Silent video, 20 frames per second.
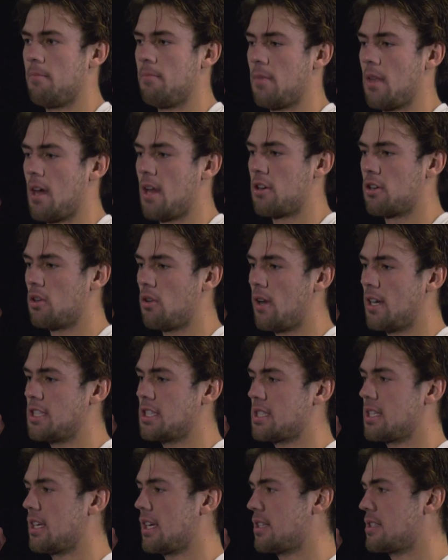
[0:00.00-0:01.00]
I don't know. I just
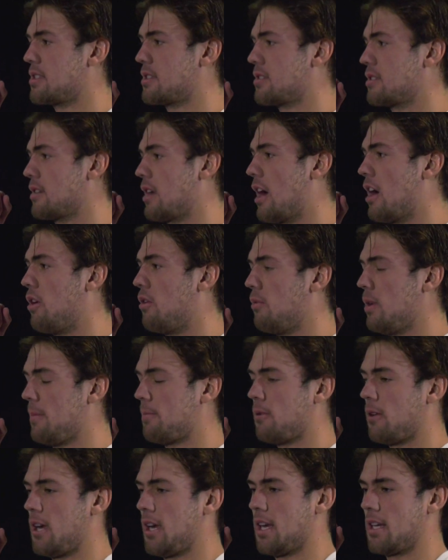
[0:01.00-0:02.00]
think it's how we
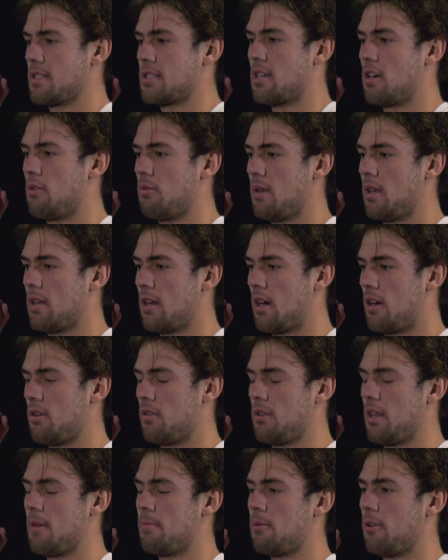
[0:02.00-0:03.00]
play against how we how
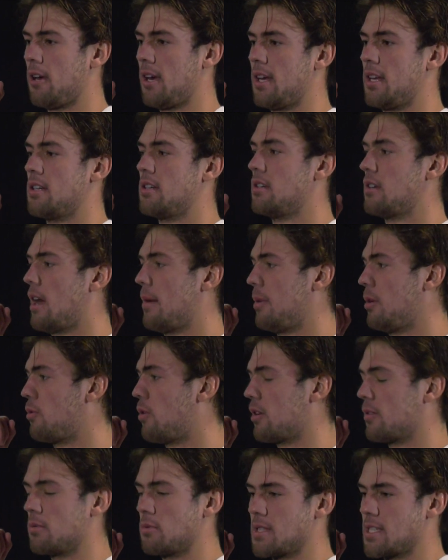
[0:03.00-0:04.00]
they play, and I mean, one
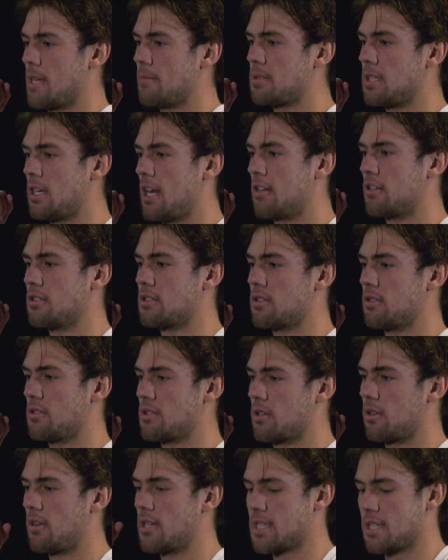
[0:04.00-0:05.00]
of them was an empty netter, so those are
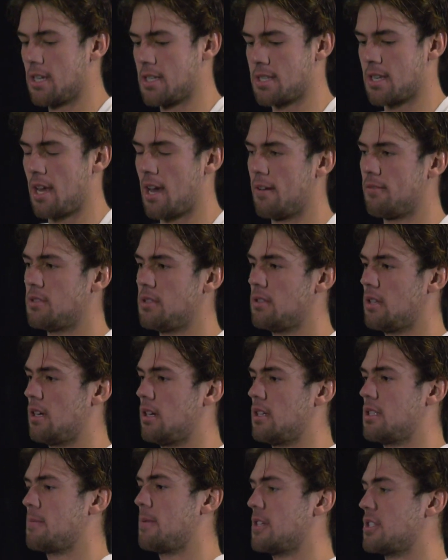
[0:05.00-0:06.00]
always nice to have, uh,
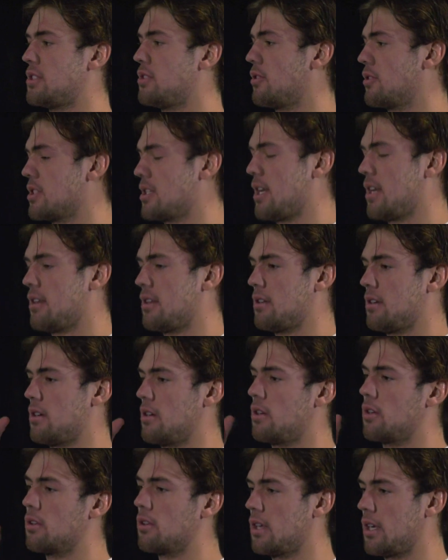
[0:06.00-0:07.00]
especially towards the end of the
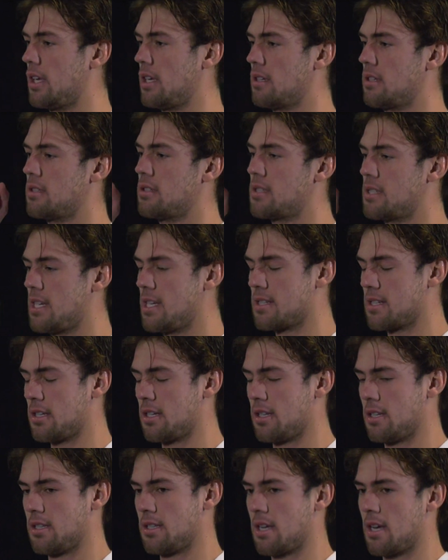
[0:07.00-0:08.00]
early season.
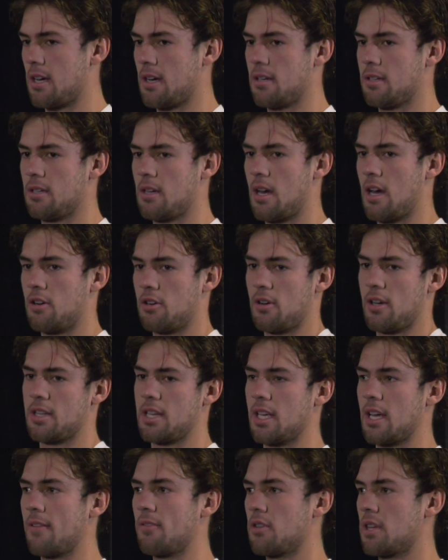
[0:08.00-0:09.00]
And uh, I don't know. I
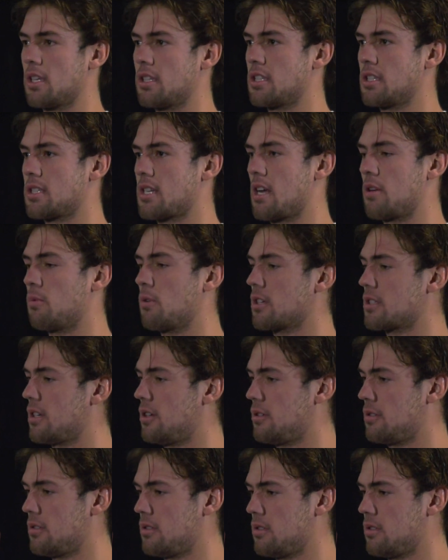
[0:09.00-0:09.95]
think everything just kind of worked out.